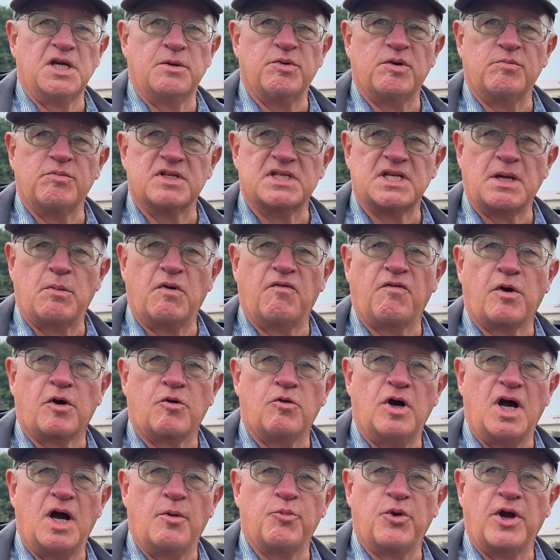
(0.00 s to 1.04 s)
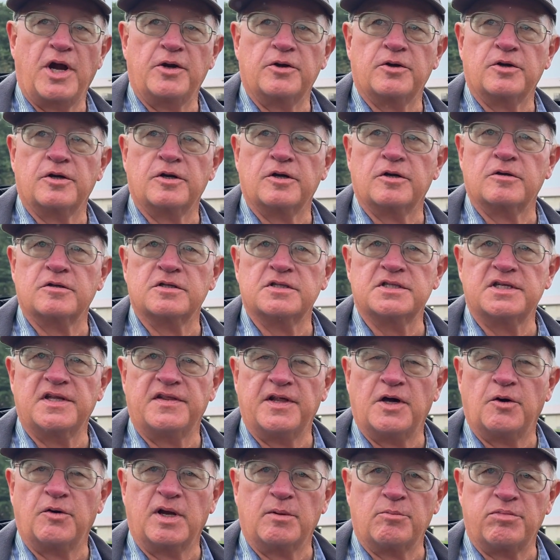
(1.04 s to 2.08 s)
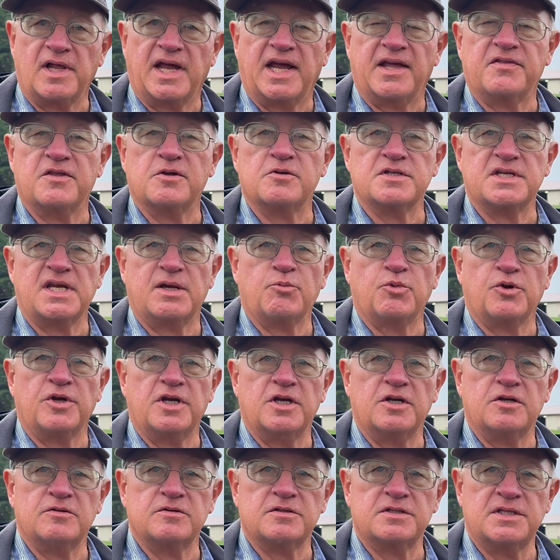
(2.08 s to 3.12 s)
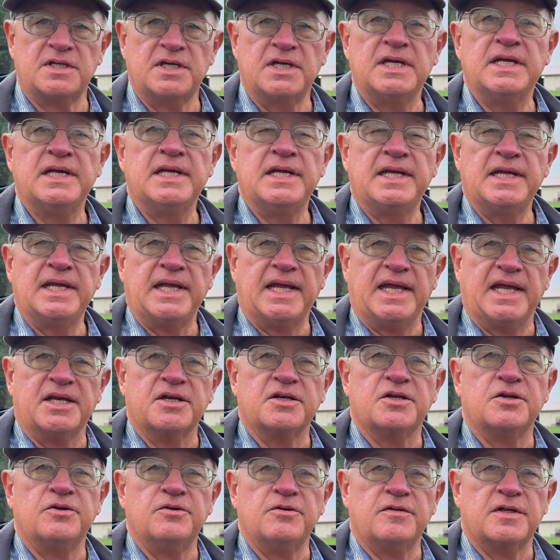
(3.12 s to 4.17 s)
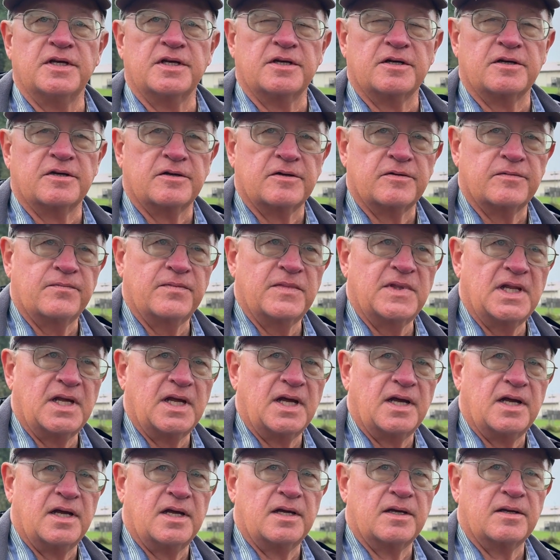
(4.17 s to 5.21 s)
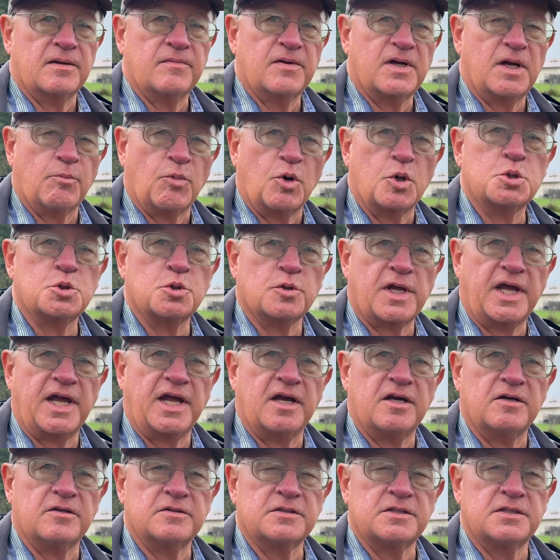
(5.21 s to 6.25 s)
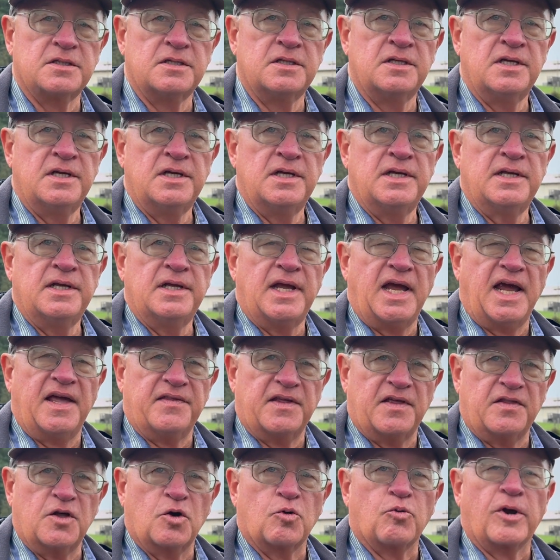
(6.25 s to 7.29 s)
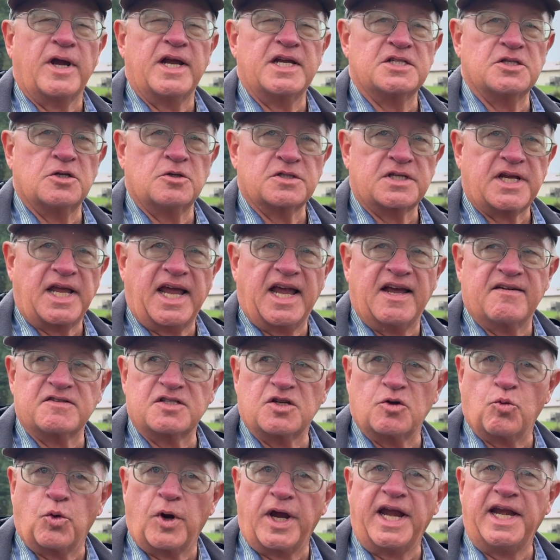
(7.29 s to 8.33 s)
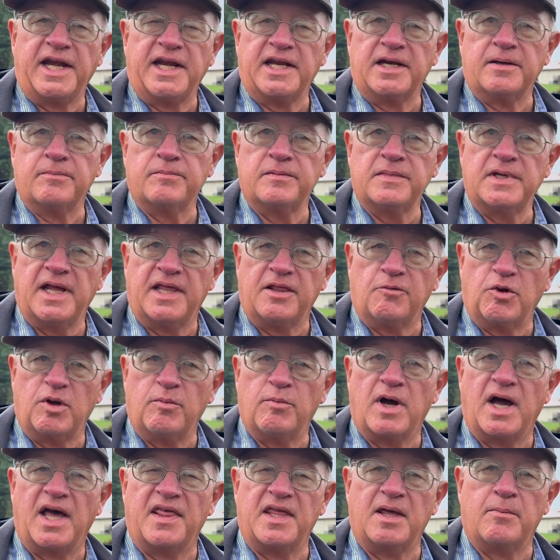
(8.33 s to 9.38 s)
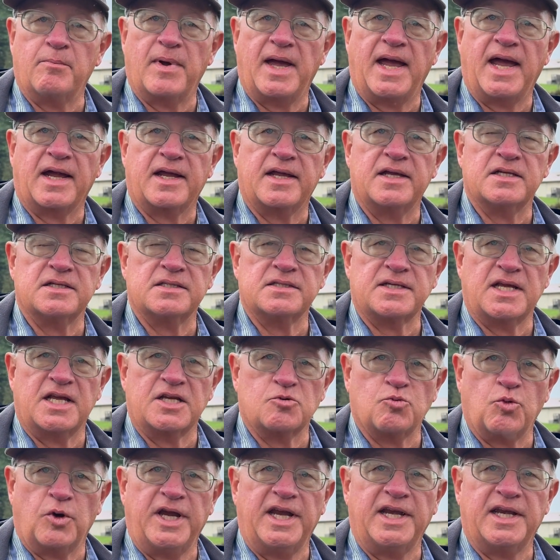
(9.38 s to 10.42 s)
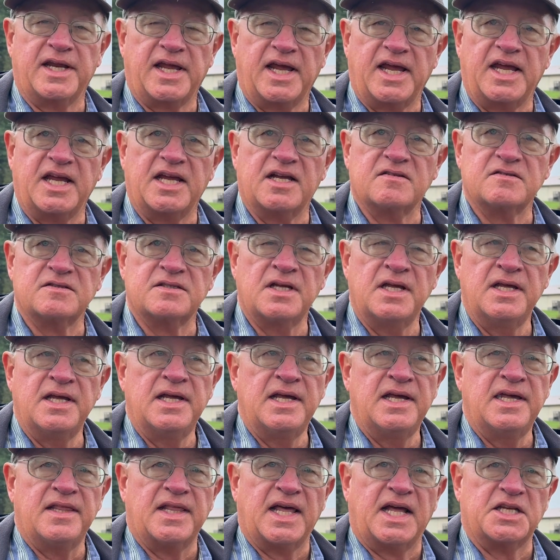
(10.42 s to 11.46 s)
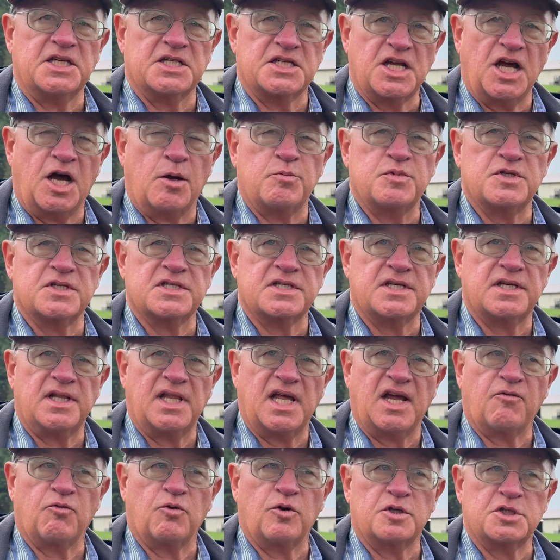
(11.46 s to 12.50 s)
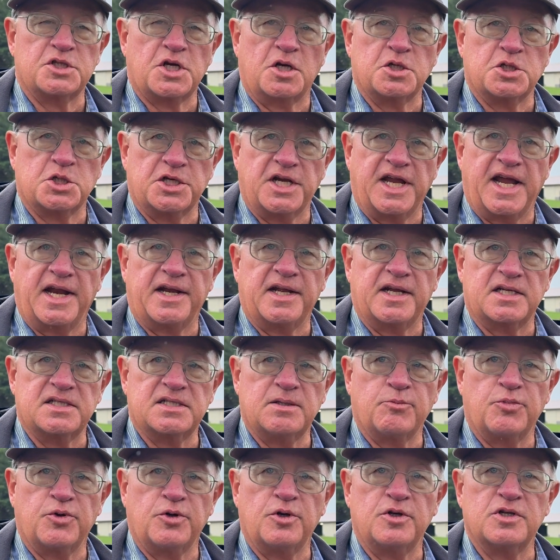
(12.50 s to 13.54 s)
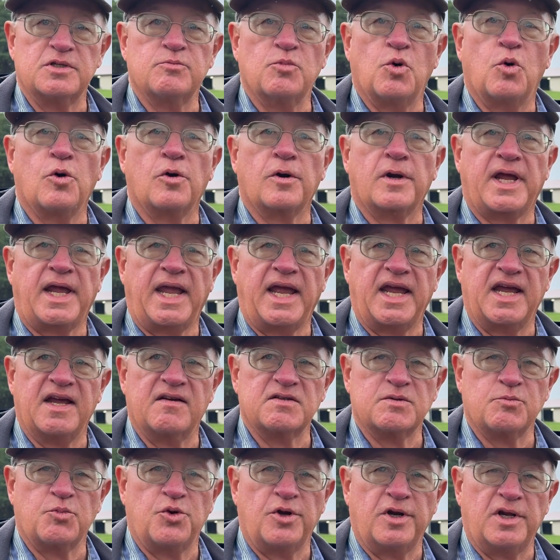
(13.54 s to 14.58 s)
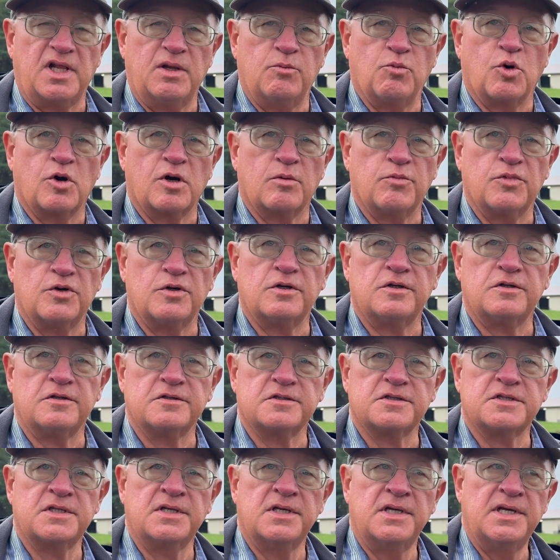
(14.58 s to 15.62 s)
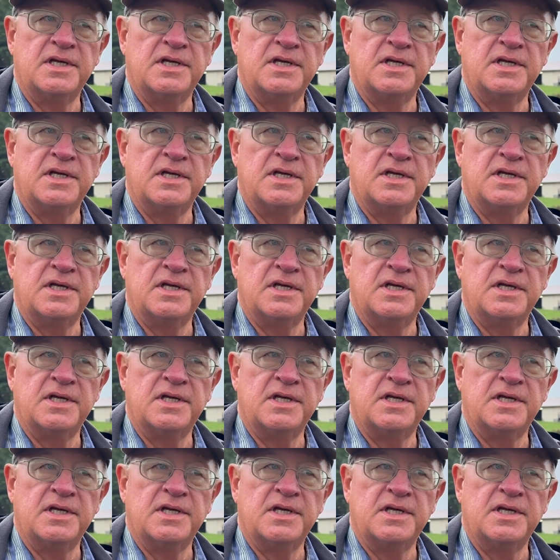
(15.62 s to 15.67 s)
them to some of our cooperator herds, and they'll implant those embryos into their commercial cows, and then they'll raise those calves to weaning, and we buy them back as weaned calves. That just helps us to leverage our genetics and produce more calves, and particularly more bulls,